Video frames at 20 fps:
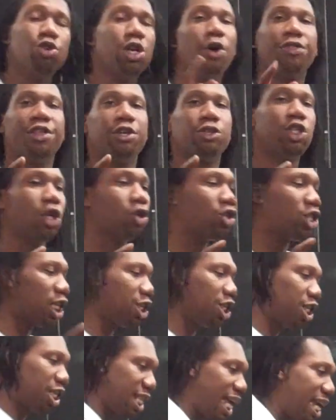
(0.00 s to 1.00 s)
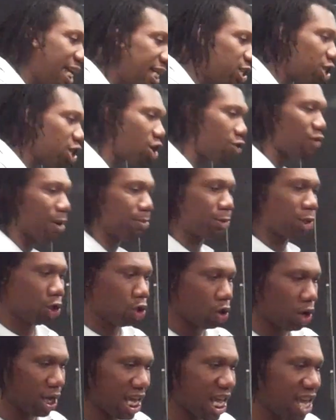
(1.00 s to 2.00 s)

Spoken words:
know there's no such thing as corruption or